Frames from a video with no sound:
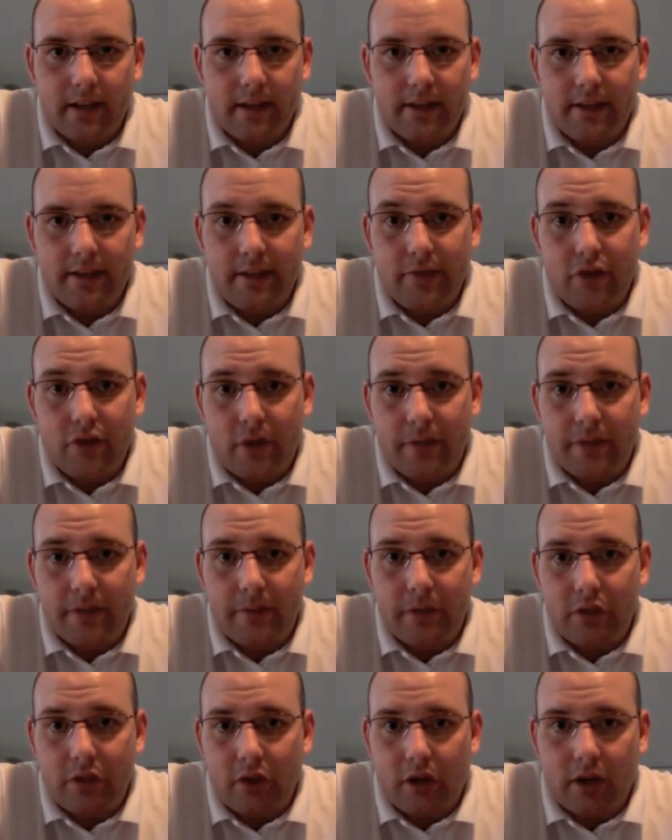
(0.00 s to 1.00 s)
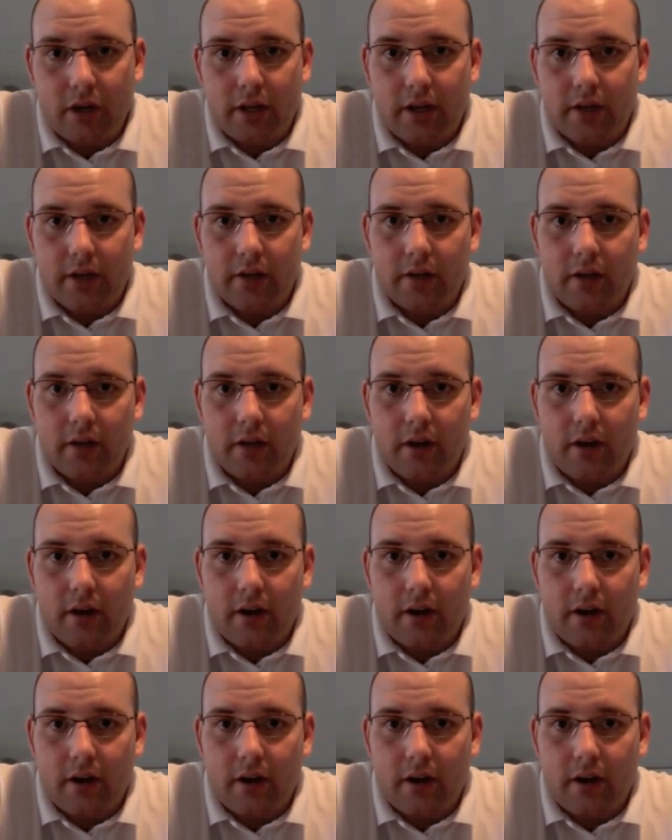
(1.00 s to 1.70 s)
Steve Jobs has been talking.